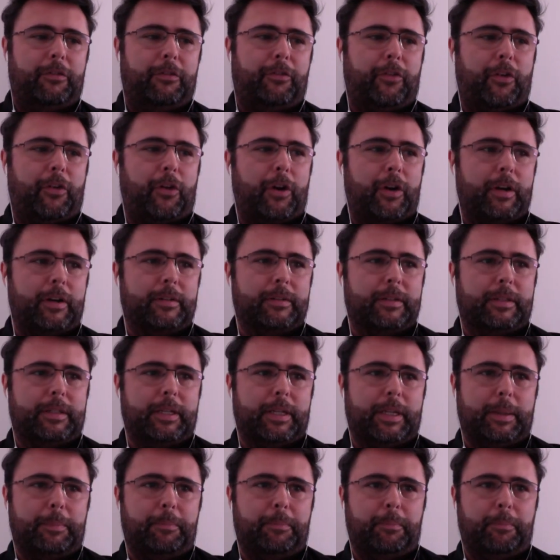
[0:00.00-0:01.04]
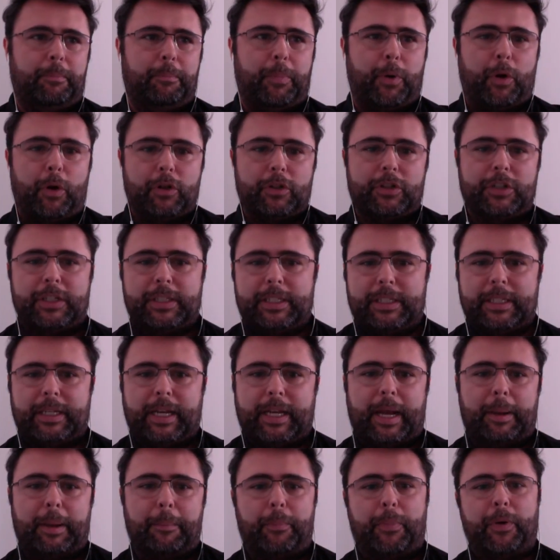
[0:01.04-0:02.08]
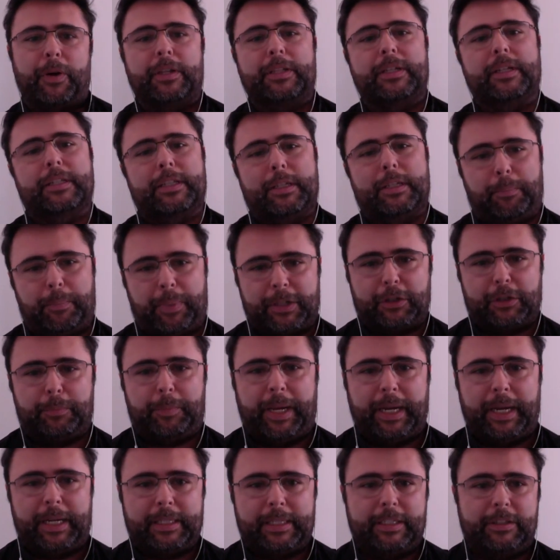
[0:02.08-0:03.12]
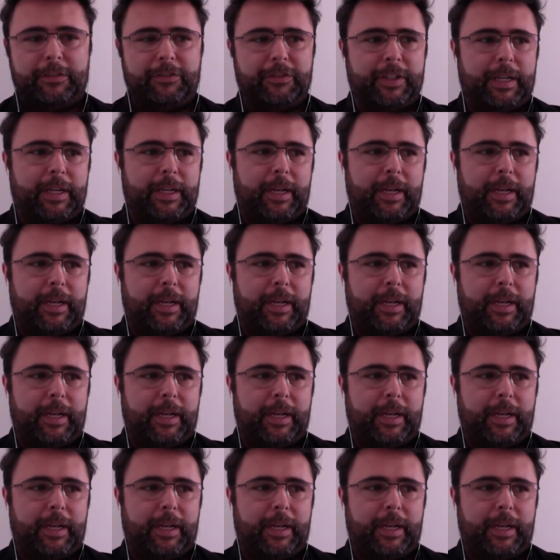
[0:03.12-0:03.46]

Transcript: for the project and product perspective,